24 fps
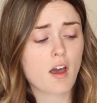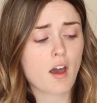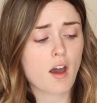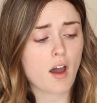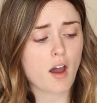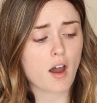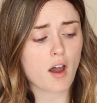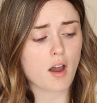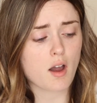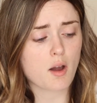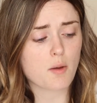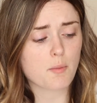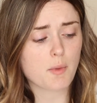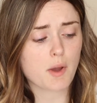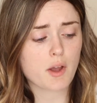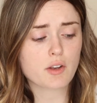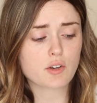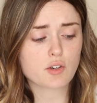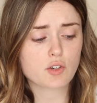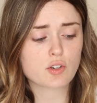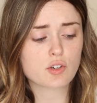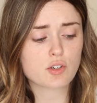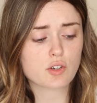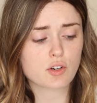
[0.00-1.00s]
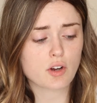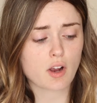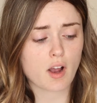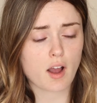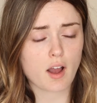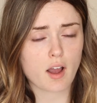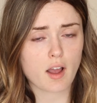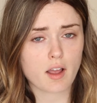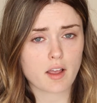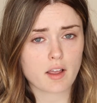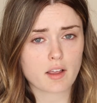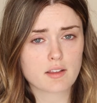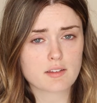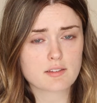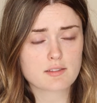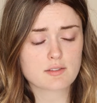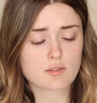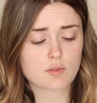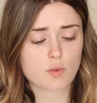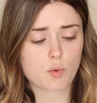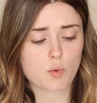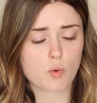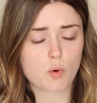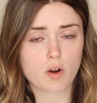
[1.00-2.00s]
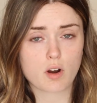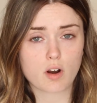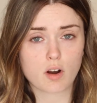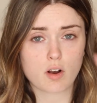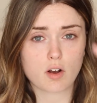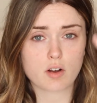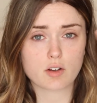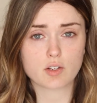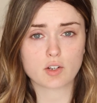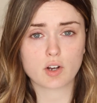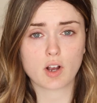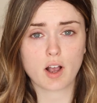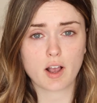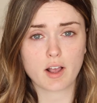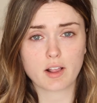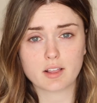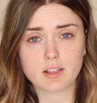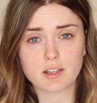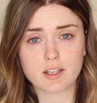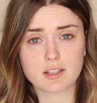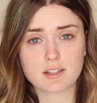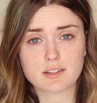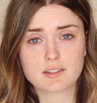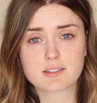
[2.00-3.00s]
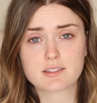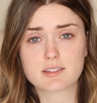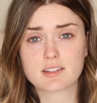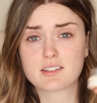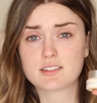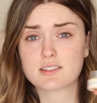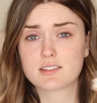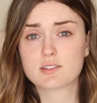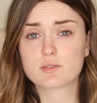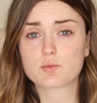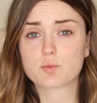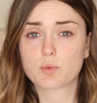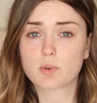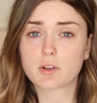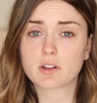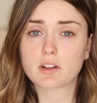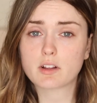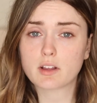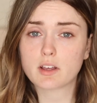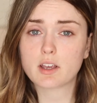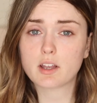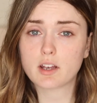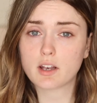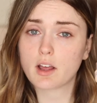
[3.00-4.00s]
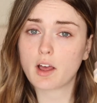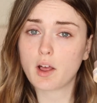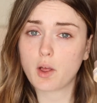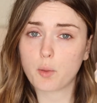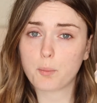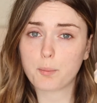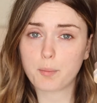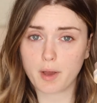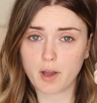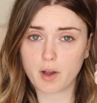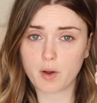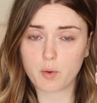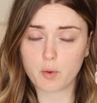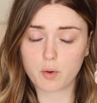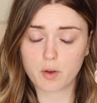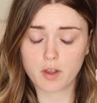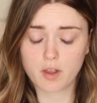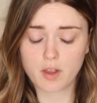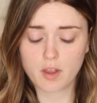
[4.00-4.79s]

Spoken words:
under your eyes or on your eyelids. This is really gonna help out.